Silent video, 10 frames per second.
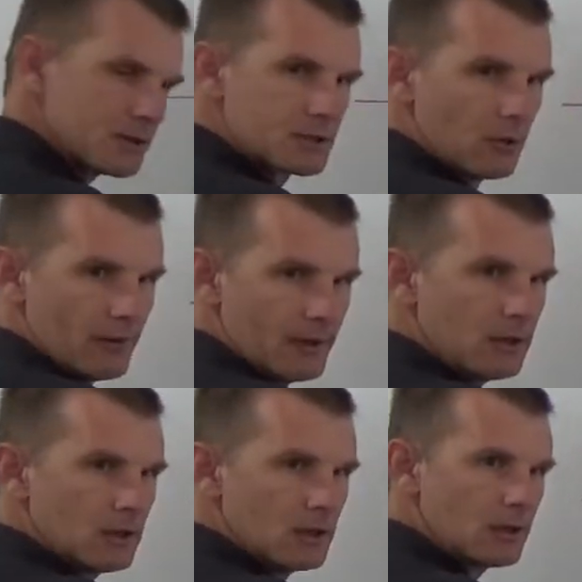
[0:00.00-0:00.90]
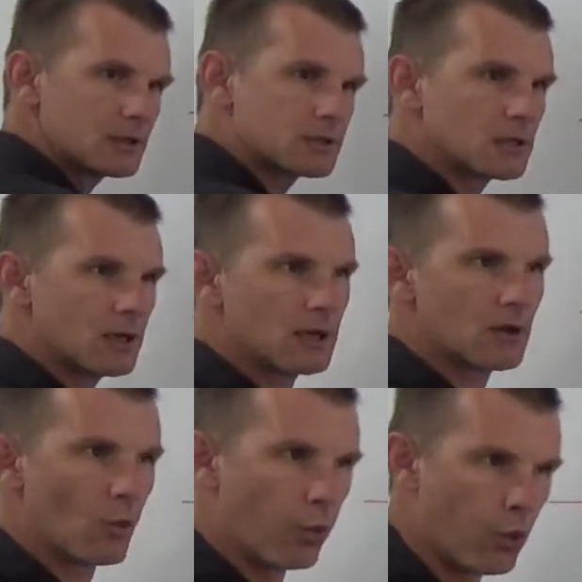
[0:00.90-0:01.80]
doing is
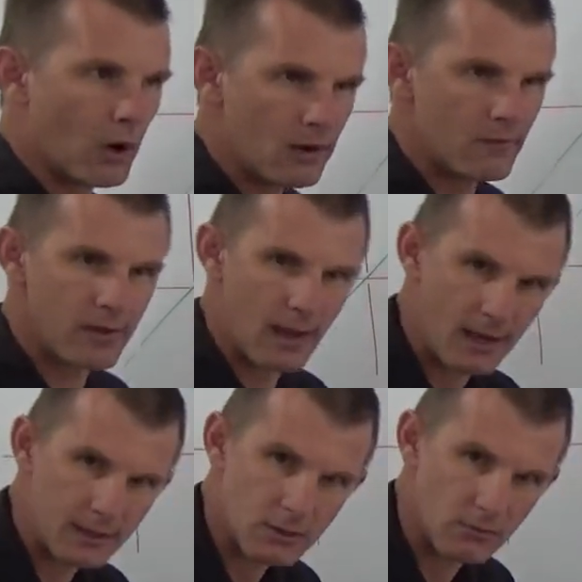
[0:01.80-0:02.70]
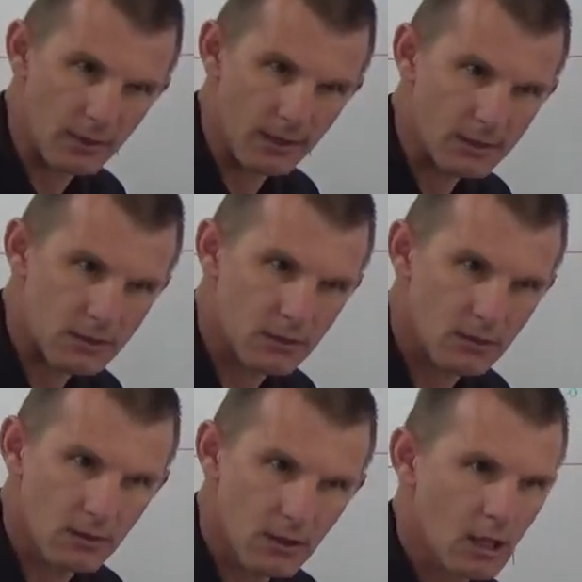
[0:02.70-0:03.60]
saying whatever the answer is,
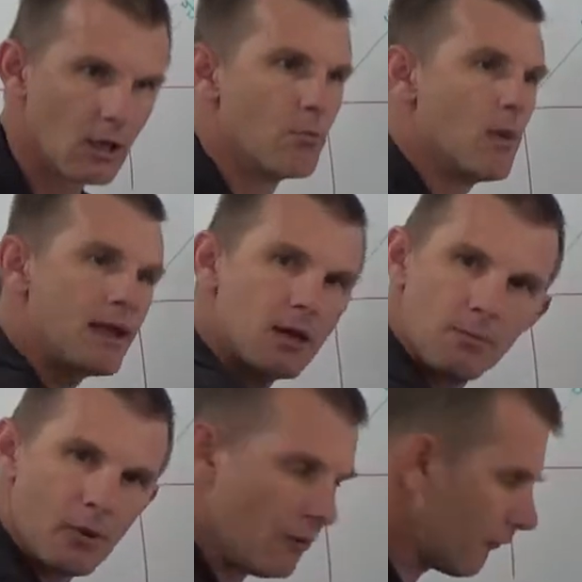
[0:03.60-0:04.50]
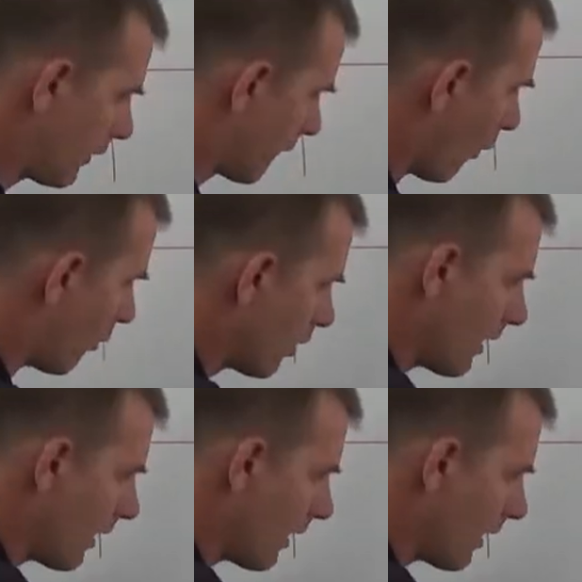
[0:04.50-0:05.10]
make it positive. Well,